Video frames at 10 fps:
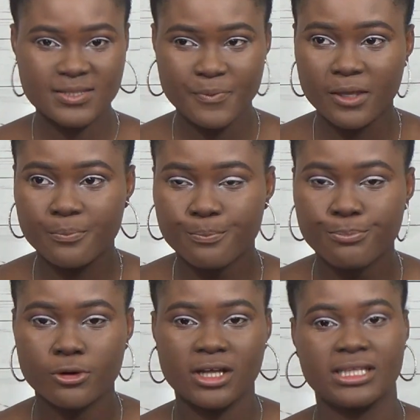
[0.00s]
speak
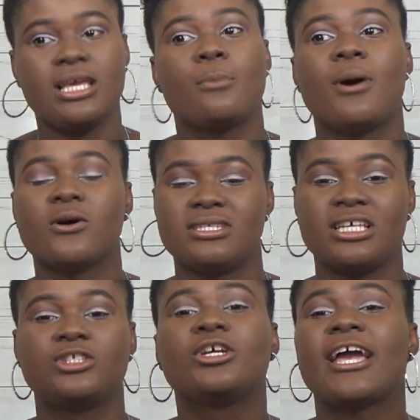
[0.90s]
broadly
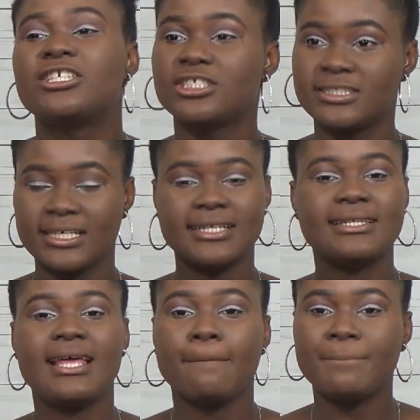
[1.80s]
about it. You guys just
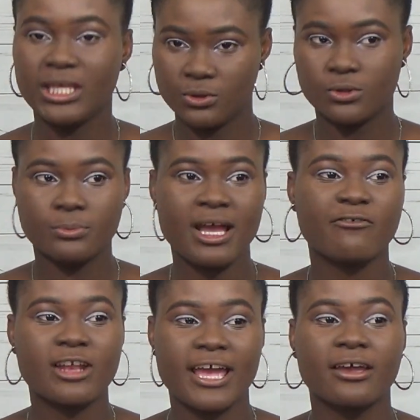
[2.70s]
let me know.
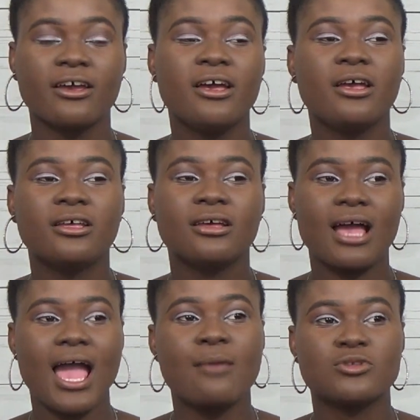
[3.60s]
But I feel like
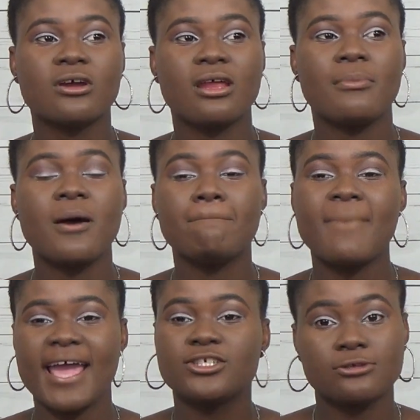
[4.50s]
I'm talking
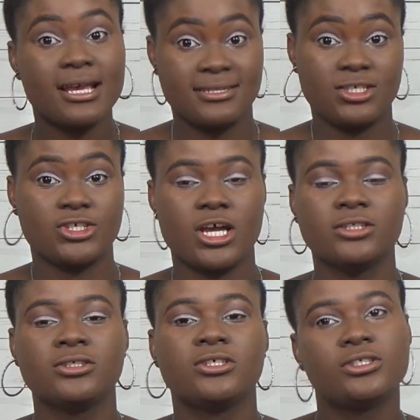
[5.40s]
about my
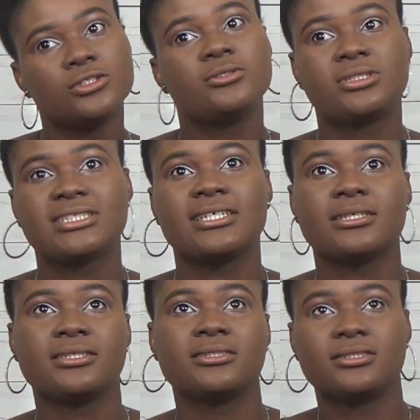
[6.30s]
transition
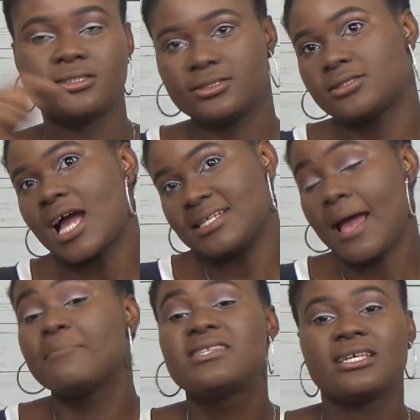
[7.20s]
to
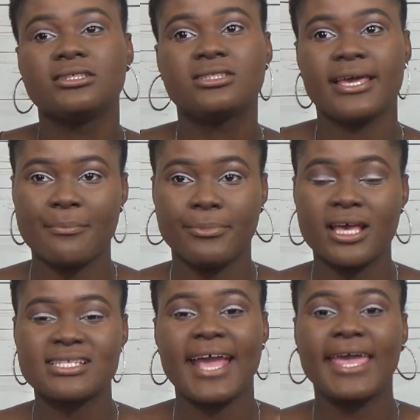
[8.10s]
adapting to
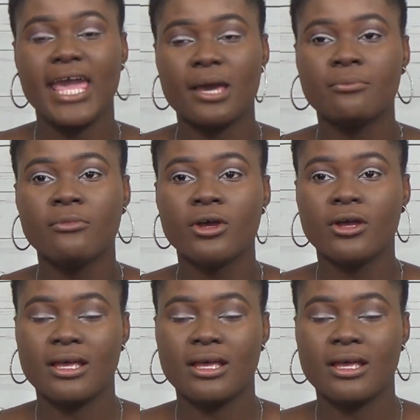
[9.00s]
here, because I came